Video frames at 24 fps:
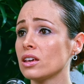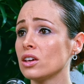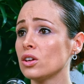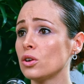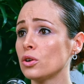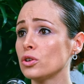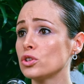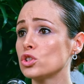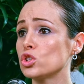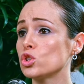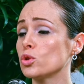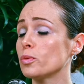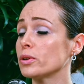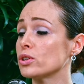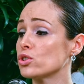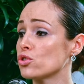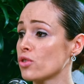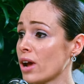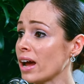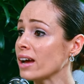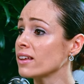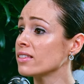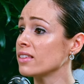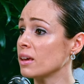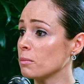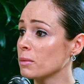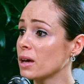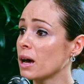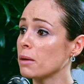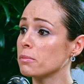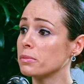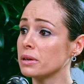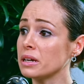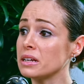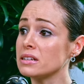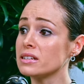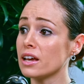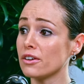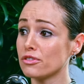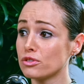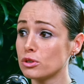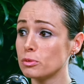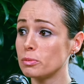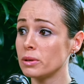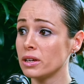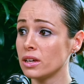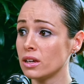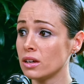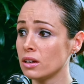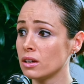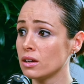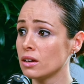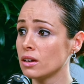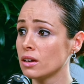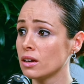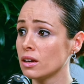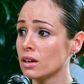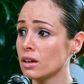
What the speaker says: to attract them, companies have to be